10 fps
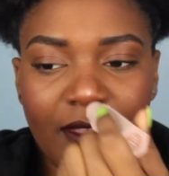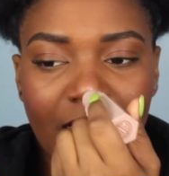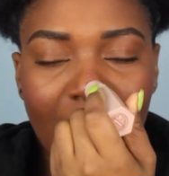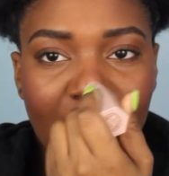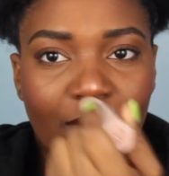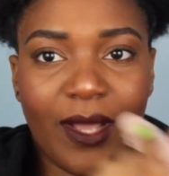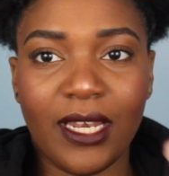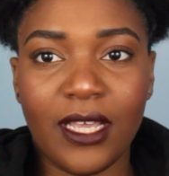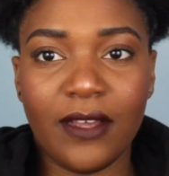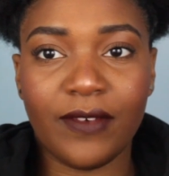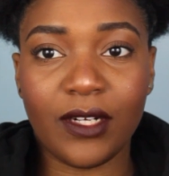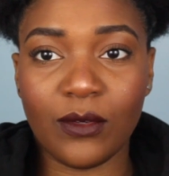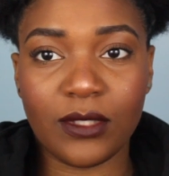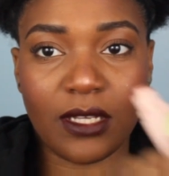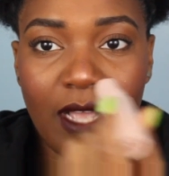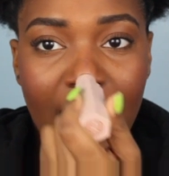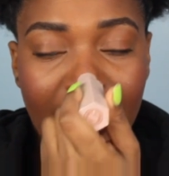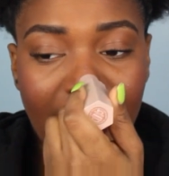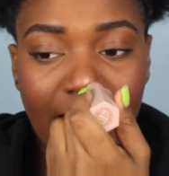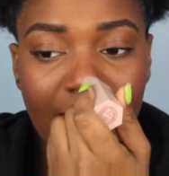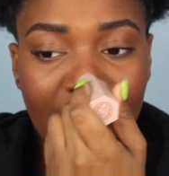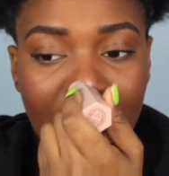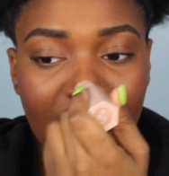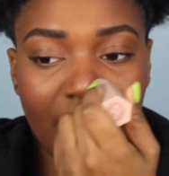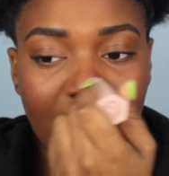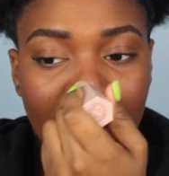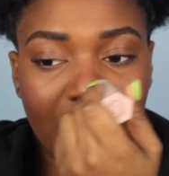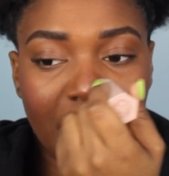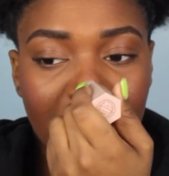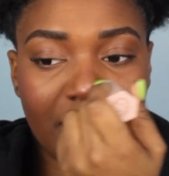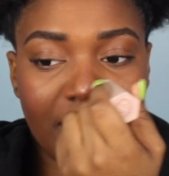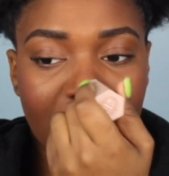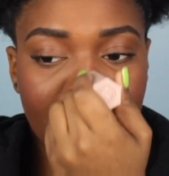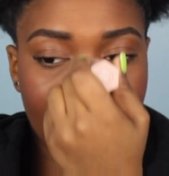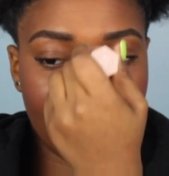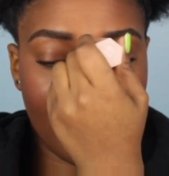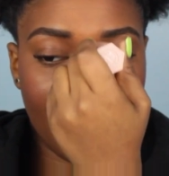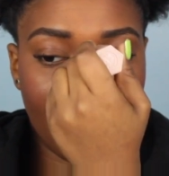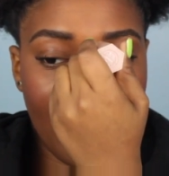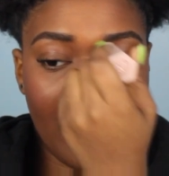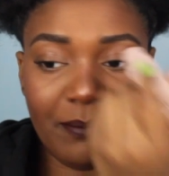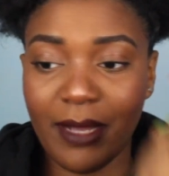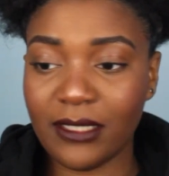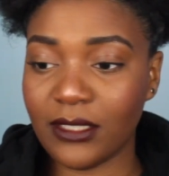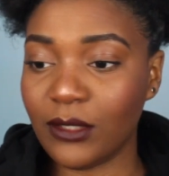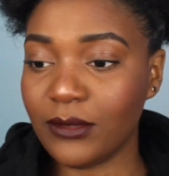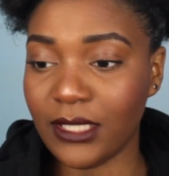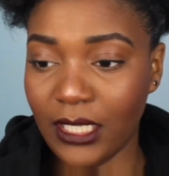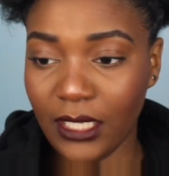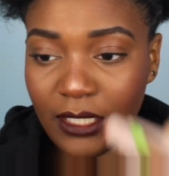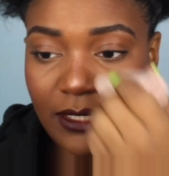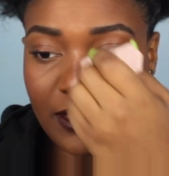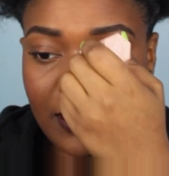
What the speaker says: yeah, I know I love a nose highlight, so I'm about to OD.